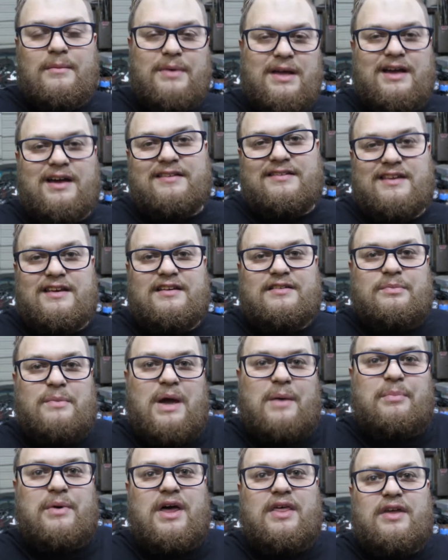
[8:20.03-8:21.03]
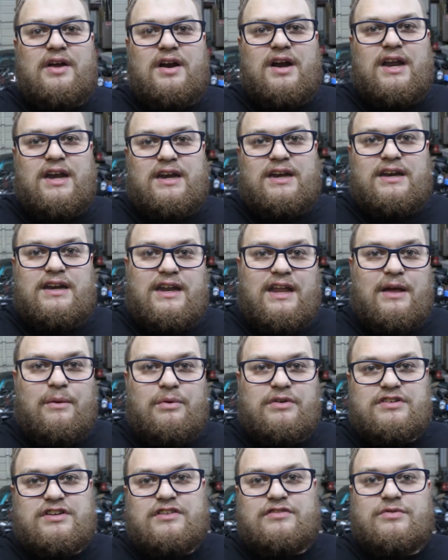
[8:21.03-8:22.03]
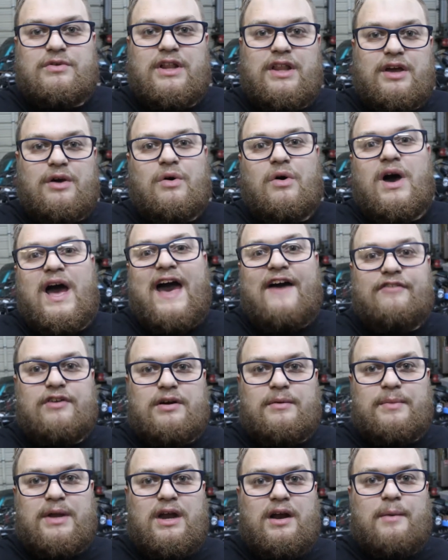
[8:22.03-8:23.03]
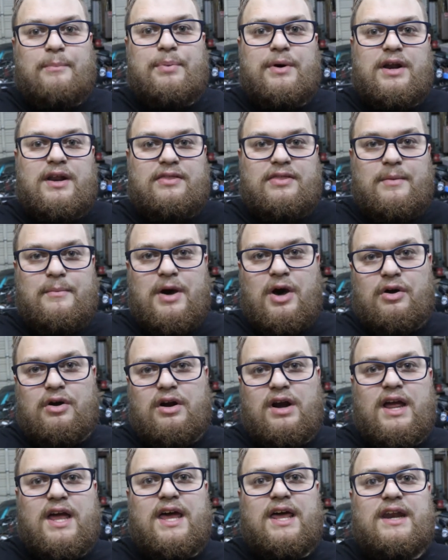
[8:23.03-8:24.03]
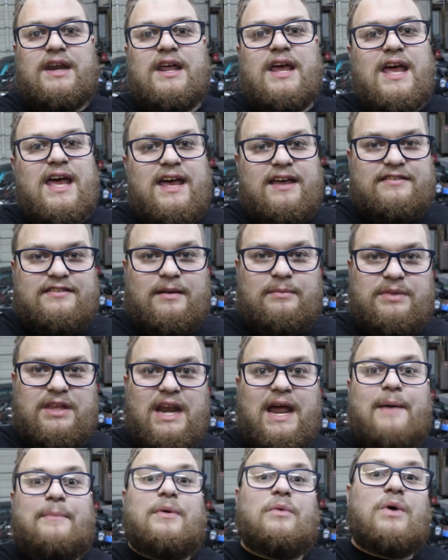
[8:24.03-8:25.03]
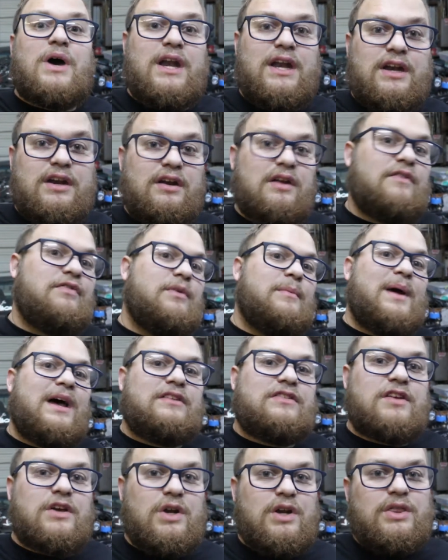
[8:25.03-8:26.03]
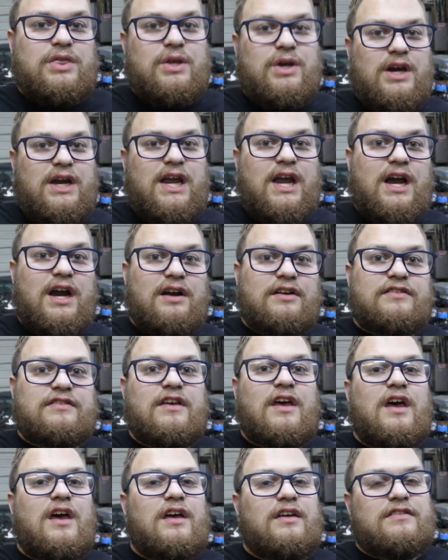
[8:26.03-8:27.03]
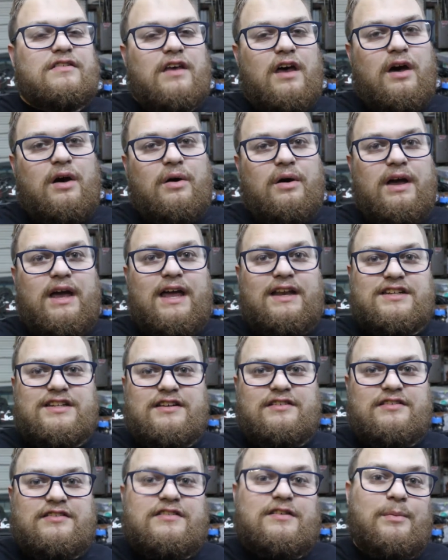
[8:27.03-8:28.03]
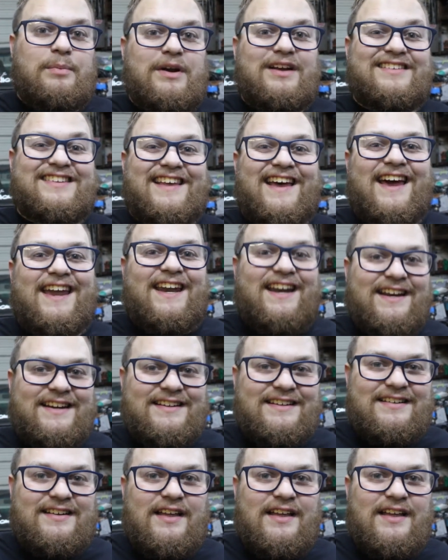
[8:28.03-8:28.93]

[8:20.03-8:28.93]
because he is my brother, and it was just really cool having him here, putting the motor in, something I've been wanting to do for about two to three years. So it's just super exciting.